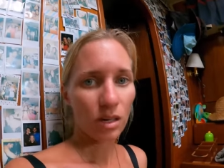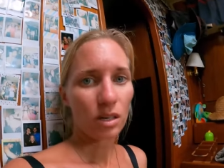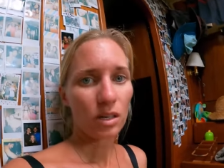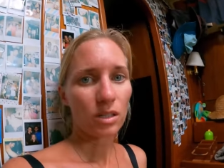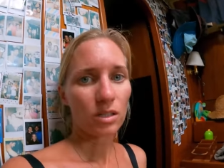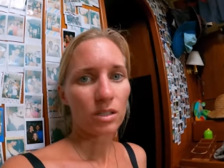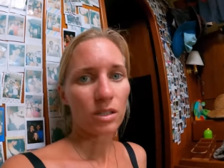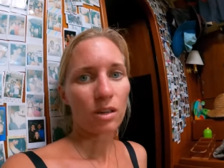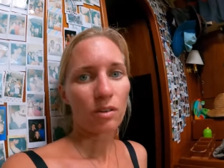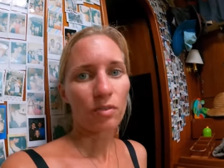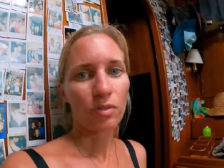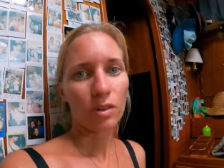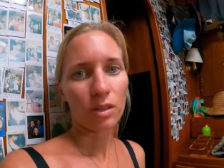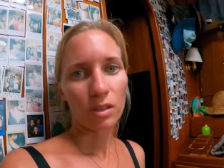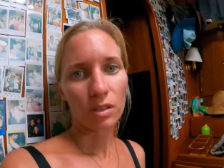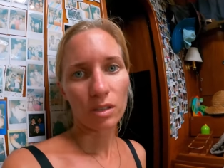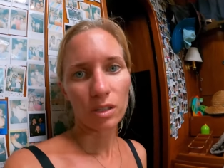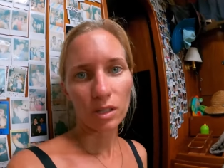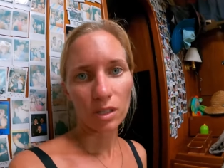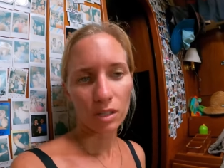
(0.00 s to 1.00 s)
year is
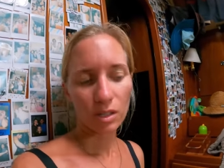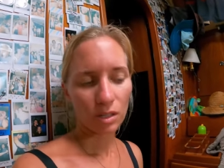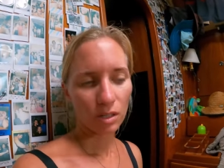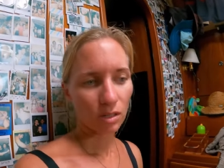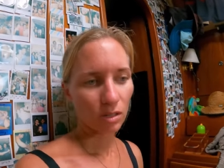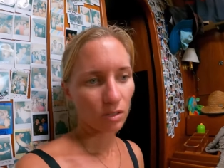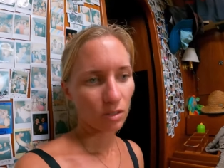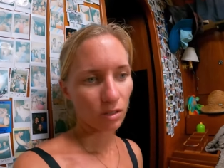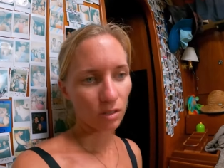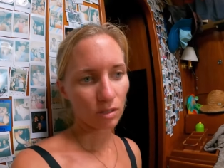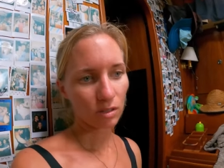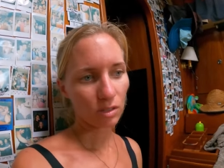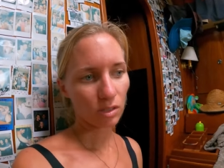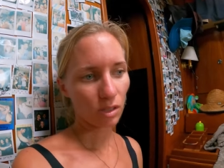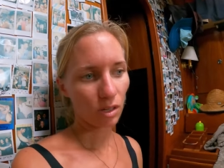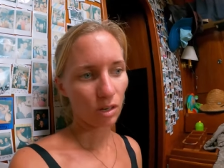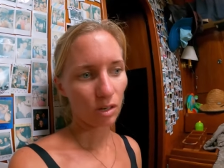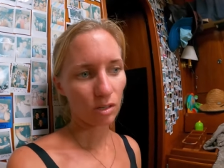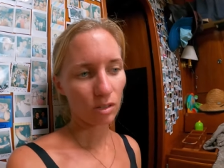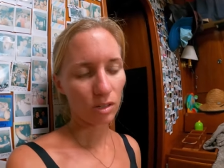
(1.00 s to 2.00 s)
definitely
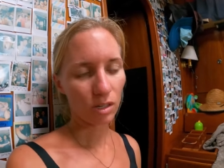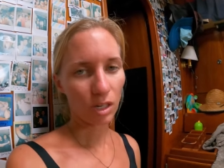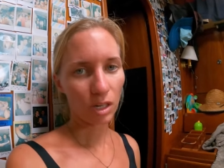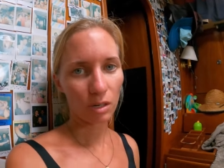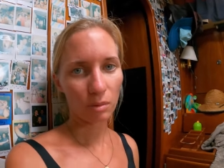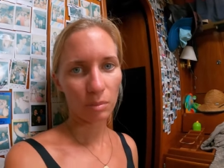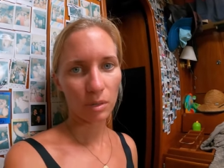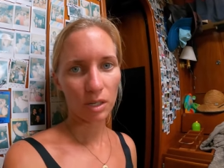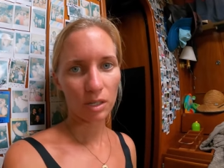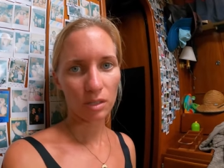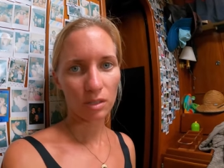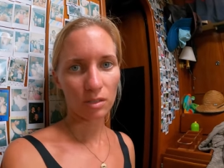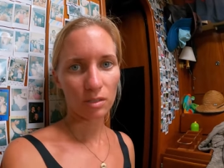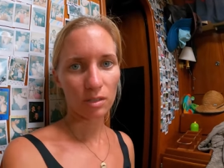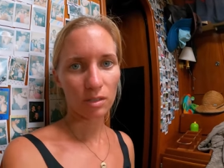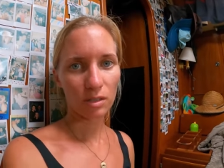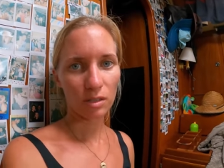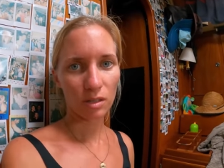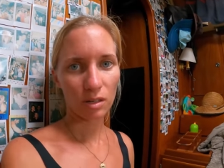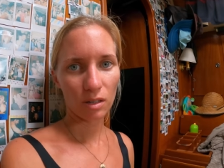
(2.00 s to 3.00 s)
starting to get a bit,
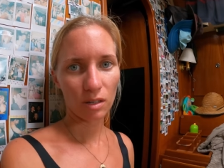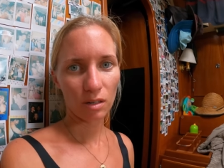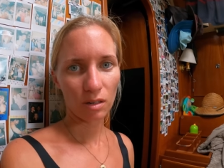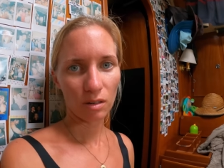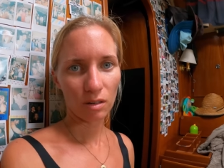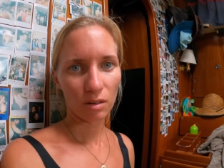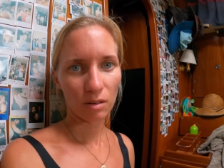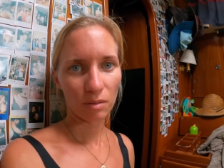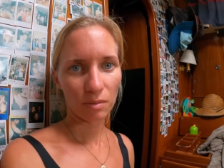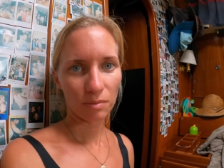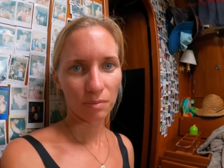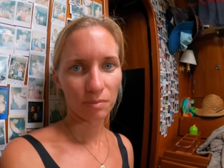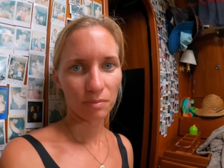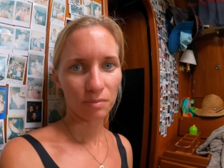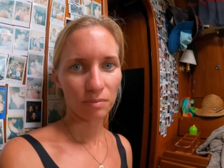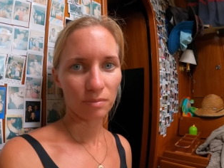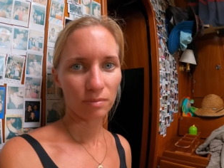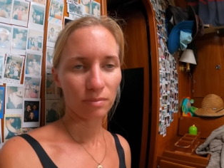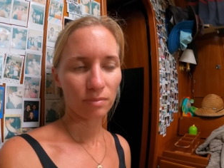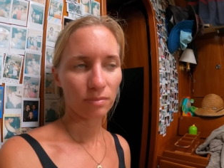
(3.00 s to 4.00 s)
um,
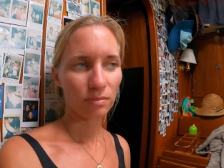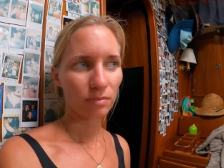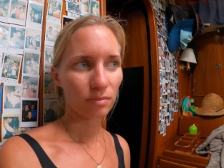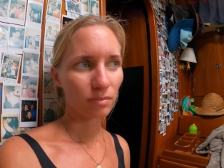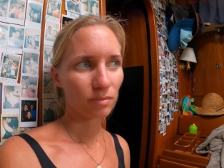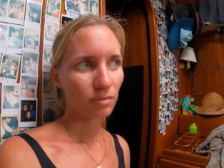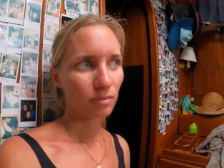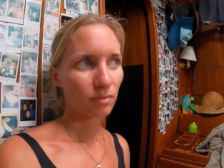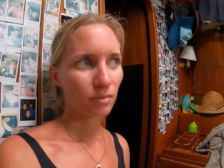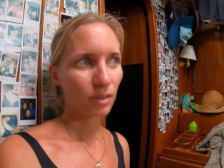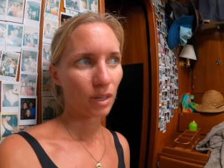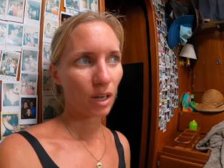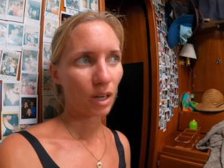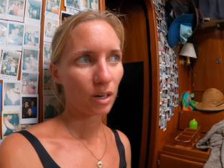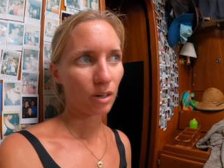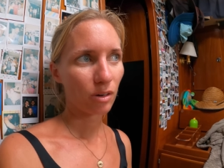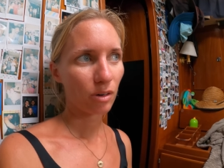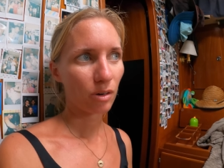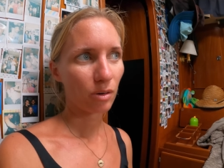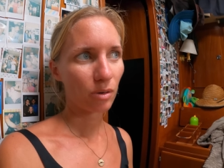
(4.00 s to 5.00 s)

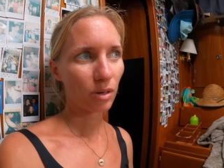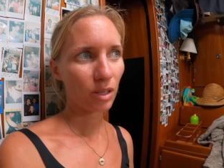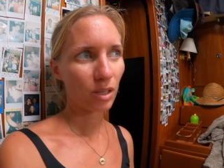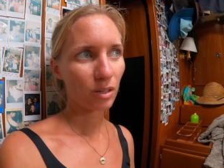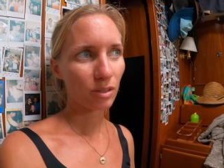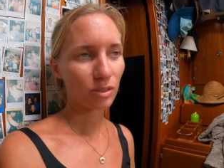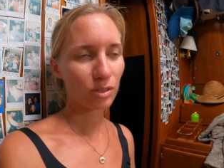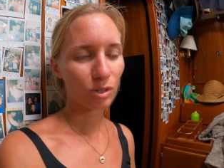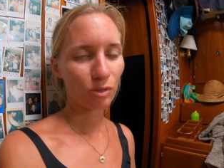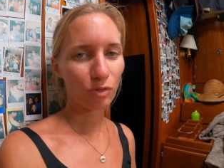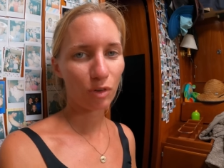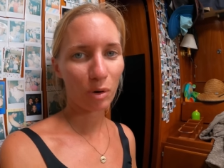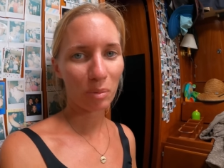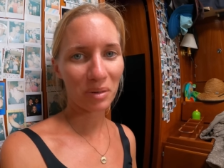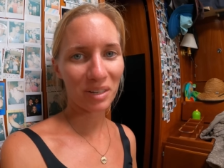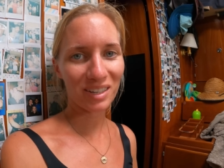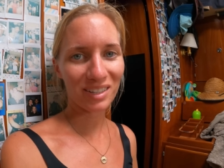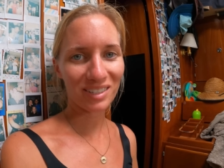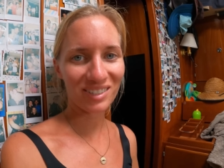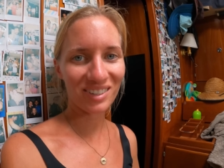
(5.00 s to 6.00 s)
I don't know,
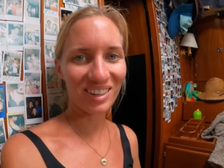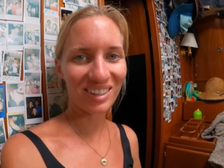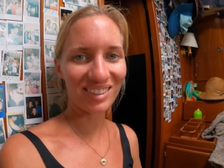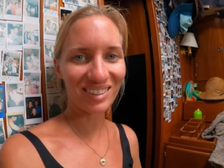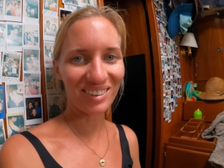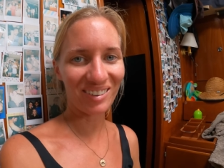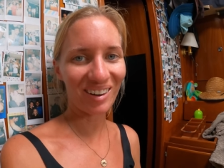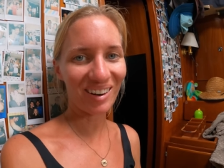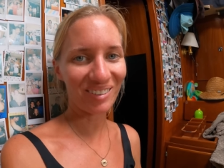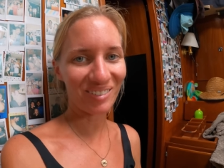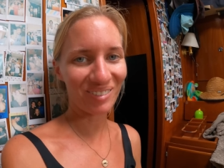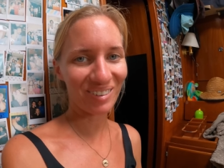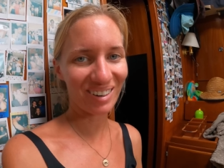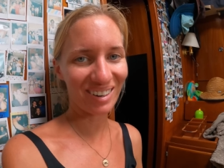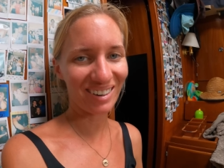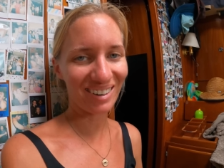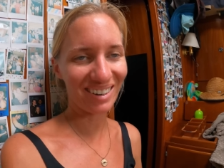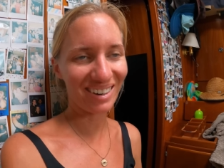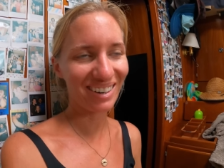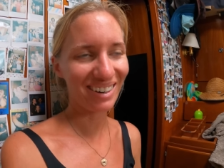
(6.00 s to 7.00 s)
claustrophobic is not the right
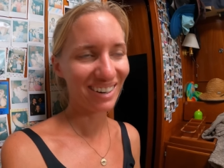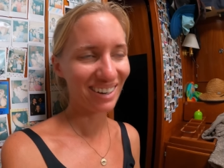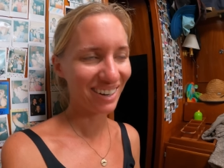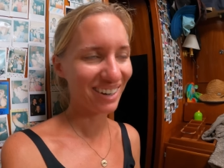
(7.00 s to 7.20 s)
word.